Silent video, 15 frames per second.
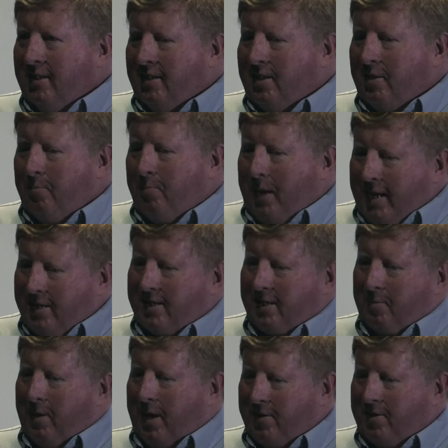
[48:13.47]
the
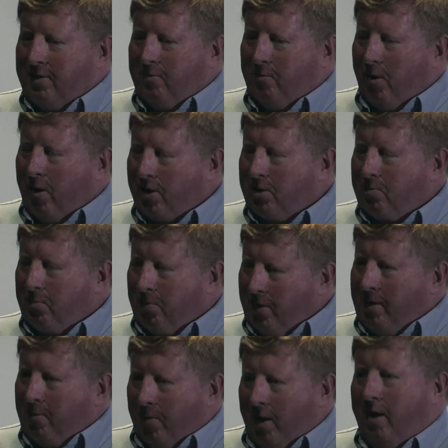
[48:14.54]
basic method works
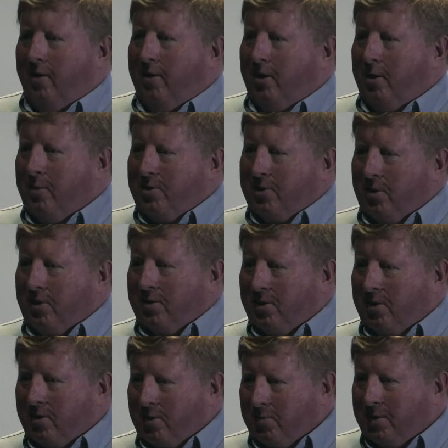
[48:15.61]
pretty well in almost all
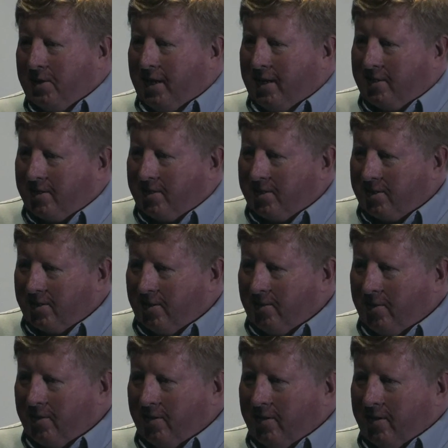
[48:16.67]
circumstances.
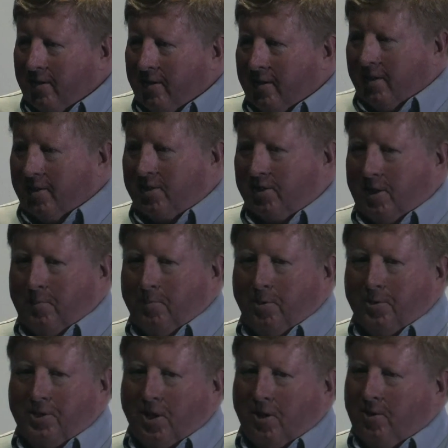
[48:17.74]
So a
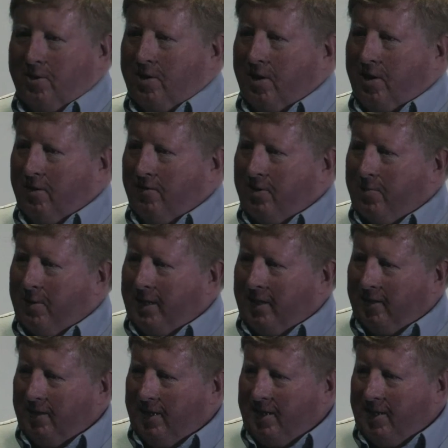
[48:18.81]
simple tone curve to make
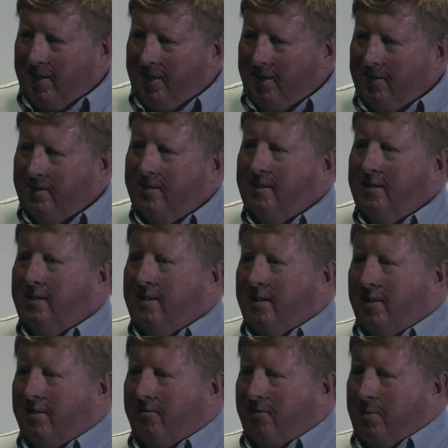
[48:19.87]
it linear,
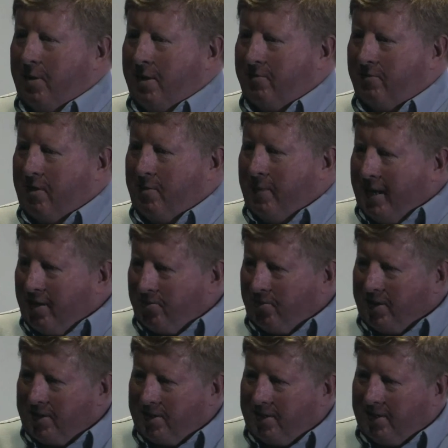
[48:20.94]
a 3x3
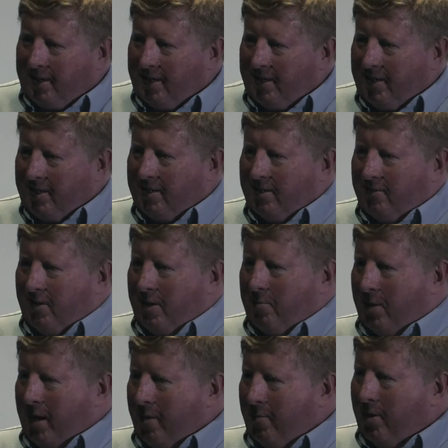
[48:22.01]
matrix to get it into the right
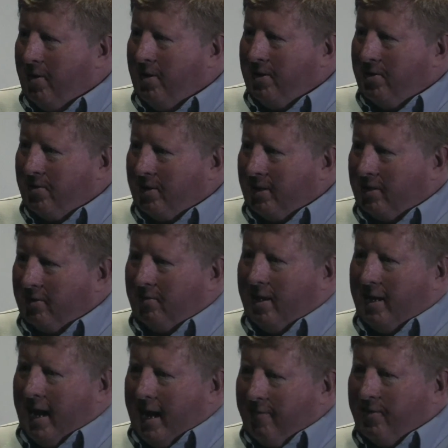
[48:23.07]
primaries or get the
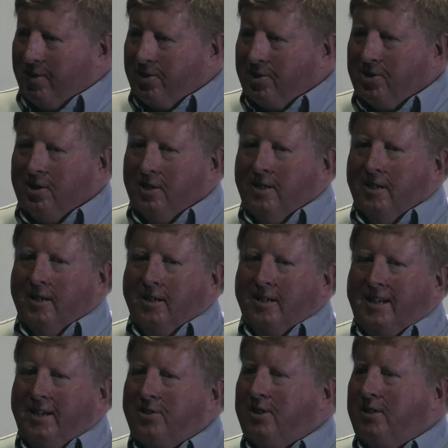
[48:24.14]
right average,
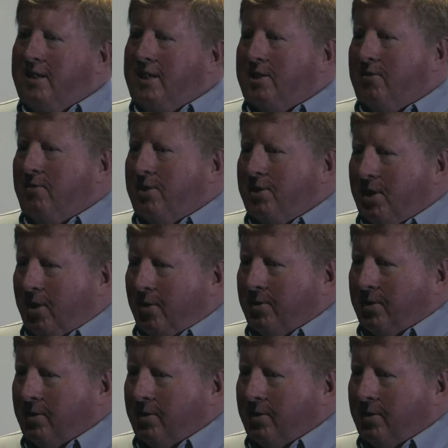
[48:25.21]
gives a decent result.